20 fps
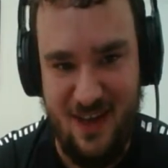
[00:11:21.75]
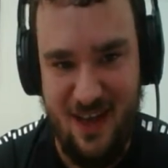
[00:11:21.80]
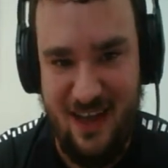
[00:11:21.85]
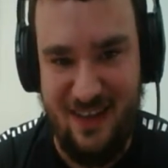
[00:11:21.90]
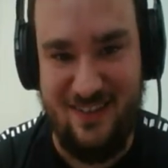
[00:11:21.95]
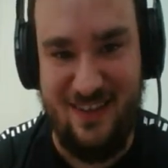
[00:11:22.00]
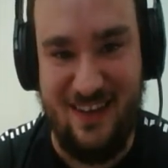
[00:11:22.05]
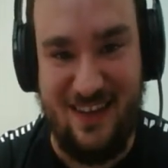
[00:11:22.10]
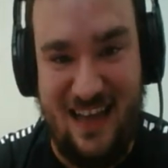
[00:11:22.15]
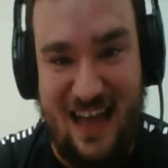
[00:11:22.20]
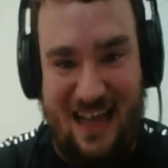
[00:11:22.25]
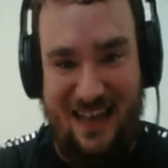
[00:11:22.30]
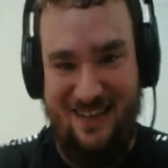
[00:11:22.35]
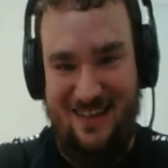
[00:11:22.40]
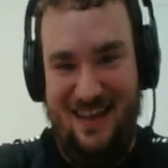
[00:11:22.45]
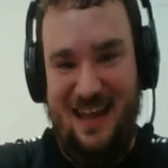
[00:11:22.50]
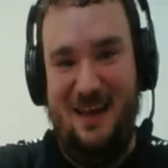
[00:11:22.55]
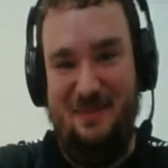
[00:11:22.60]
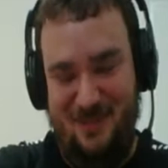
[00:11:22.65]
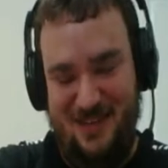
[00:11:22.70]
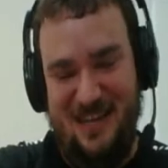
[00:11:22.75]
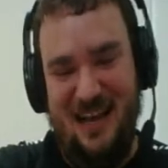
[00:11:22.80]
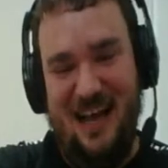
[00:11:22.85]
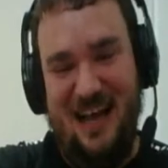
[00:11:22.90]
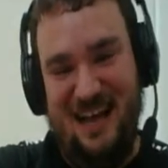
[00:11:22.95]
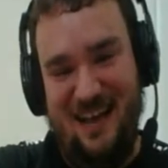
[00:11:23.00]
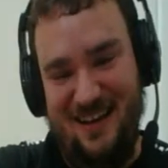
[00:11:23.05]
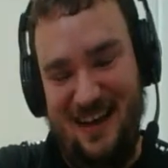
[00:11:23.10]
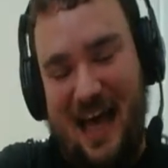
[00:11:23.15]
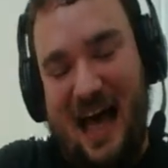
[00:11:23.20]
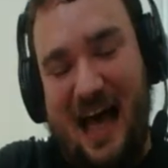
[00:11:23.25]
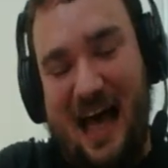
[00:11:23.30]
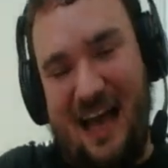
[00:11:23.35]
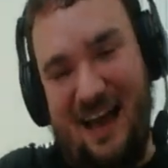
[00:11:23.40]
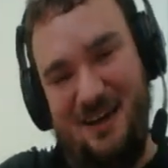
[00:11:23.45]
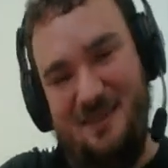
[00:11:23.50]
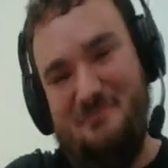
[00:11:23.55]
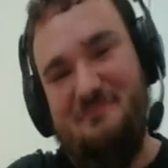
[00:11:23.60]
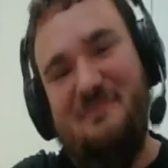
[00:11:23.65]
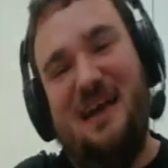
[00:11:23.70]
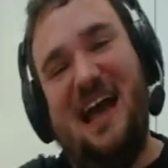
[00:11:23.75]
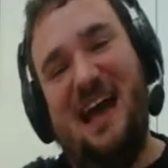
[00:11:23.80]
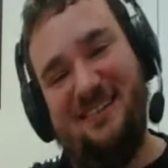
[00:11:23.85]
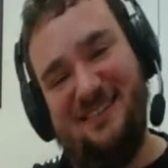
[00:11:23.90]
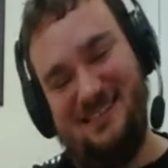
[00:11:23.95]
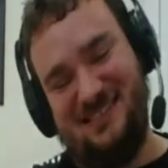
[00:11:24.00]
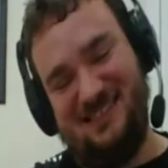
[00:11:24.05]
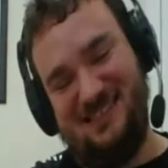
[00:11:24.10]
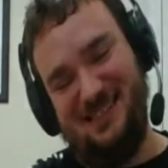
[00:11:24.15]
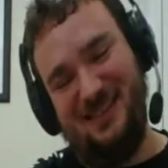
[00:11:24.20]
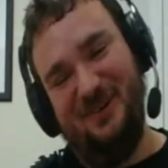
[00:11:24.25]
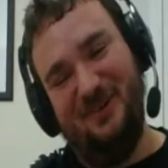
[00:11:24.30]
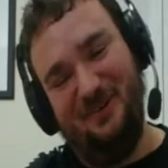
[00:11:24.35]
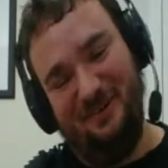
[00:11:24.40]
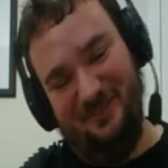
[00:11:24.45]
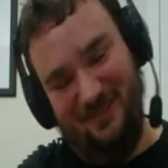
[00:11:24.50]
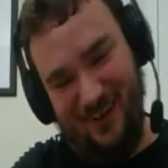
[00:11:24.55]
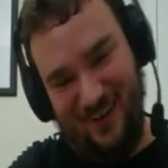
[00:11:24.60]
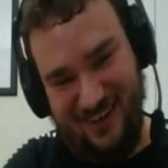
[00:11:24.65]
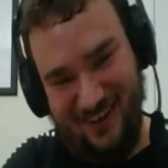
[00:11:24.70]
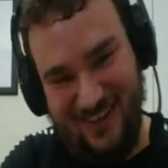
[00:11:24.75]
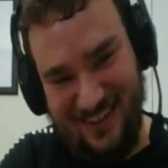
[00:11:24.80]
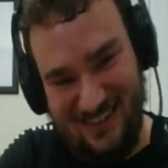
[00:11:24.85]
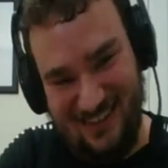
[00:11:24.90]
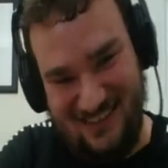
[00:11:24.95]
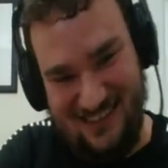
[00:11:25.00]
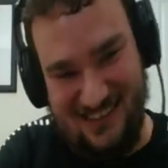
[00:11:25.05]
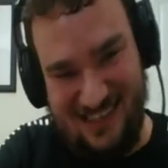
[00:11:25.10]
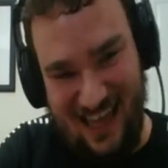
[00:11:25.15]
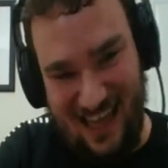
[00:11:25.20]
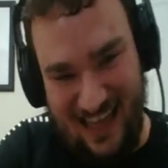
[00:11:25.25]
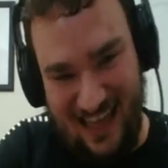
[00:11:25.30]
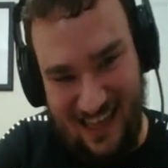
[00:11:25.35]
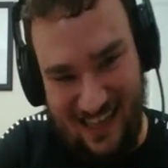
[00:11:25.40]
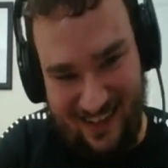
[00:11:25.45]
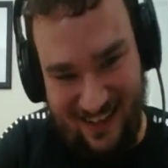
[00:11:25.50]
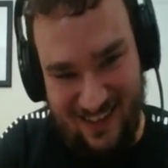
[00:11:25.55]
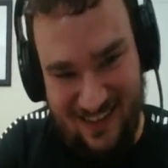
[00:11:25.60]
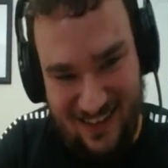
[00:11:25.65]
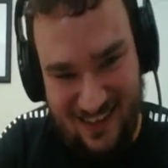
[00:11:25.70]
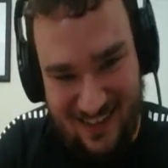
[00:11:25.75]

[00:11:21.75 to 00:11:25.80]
It's a goddamn giant Iron Man suit, for God's sake.